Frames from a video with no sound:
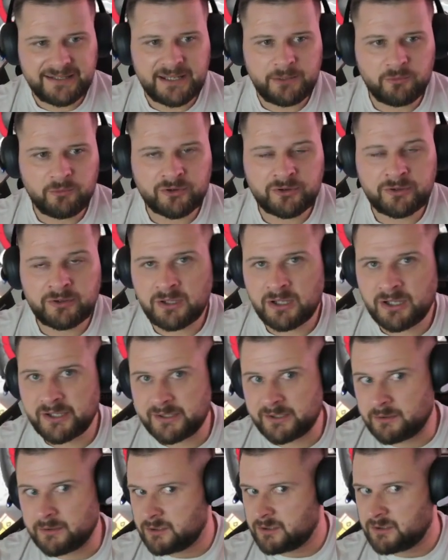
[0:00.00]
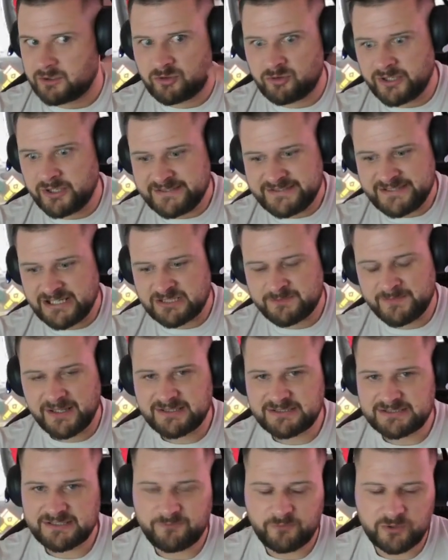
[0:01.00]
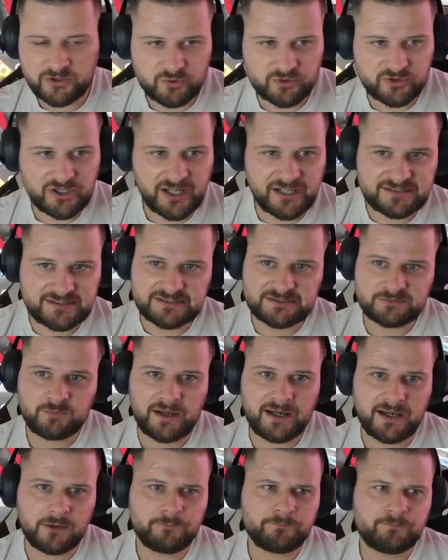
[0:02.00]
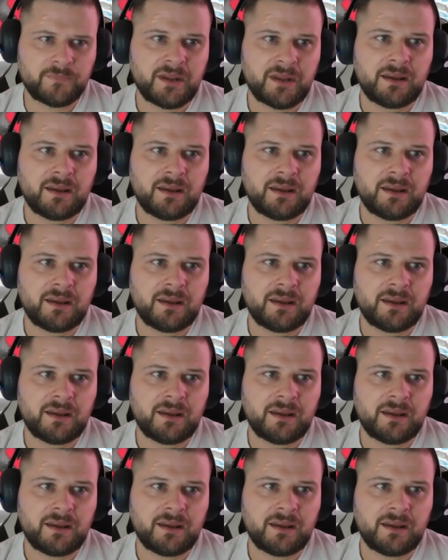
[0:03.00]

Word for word: They wasn't like crazy expensive, which was nice as well.